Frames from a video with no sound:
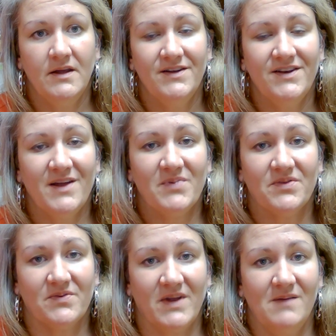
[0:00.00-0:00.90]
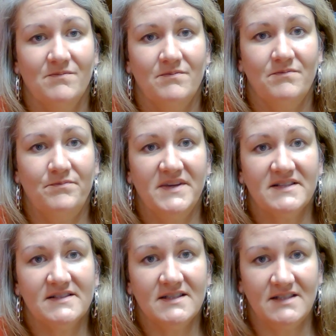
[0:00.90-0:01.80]
Number 3,
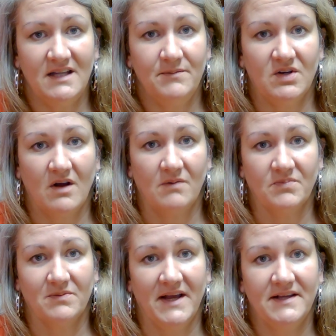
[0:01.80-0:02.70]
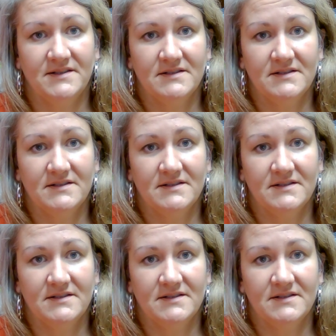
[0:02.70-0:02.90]
business email compromise.